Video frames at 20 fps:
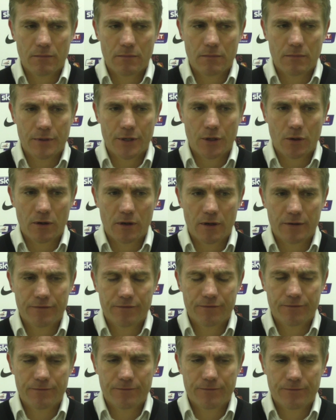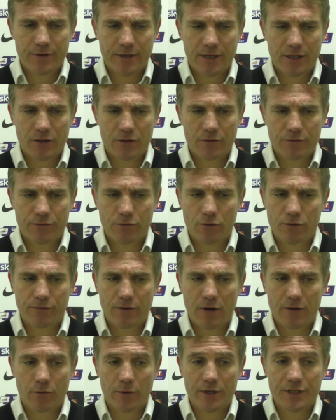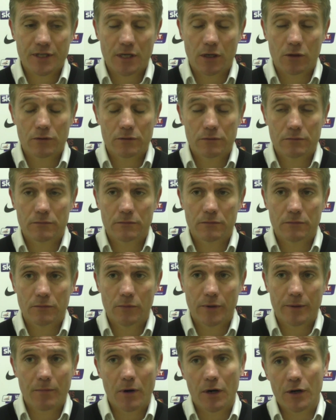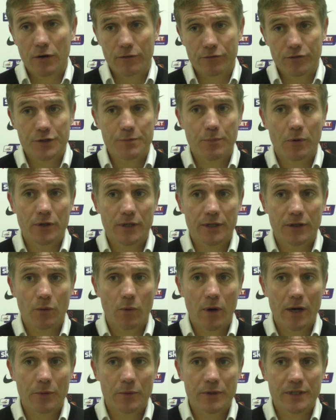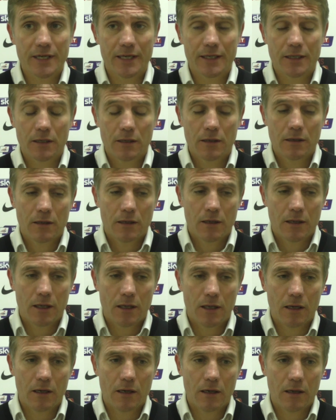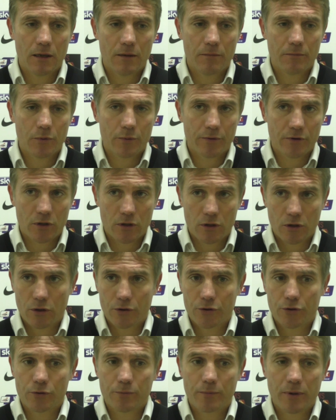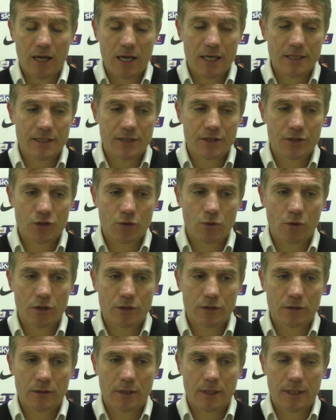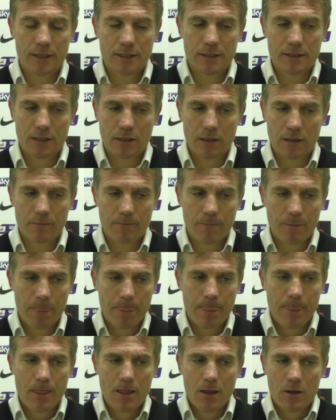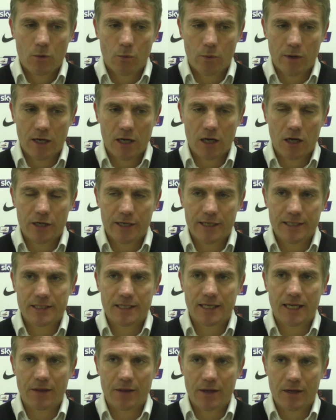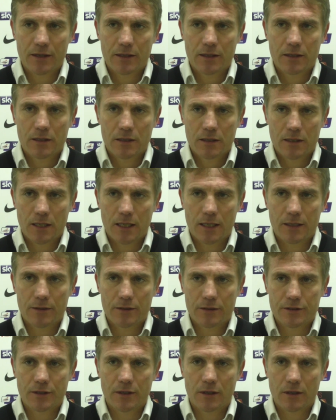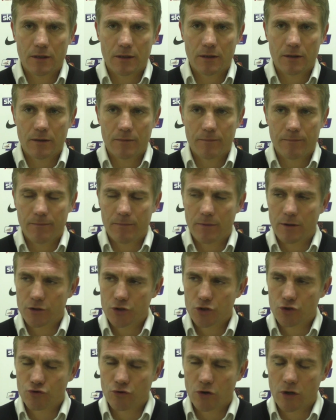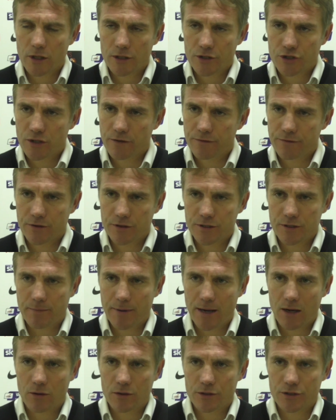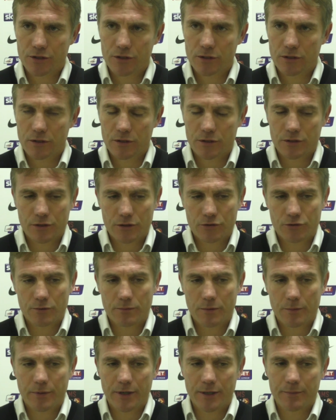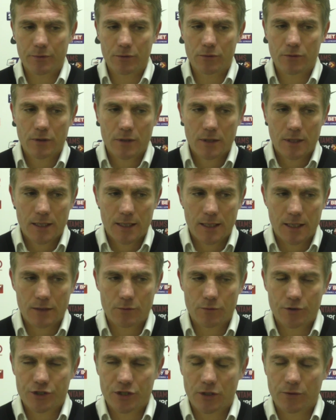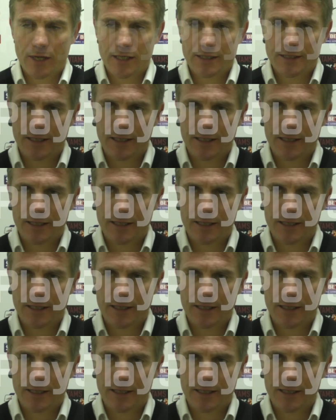you know, I think that 4 or 5 weeks ago we might not have responded the way we did, but we've got a lot of new players in the squad, and we're learning together. And there's a stronger toughness about us as a group of people, and we showed that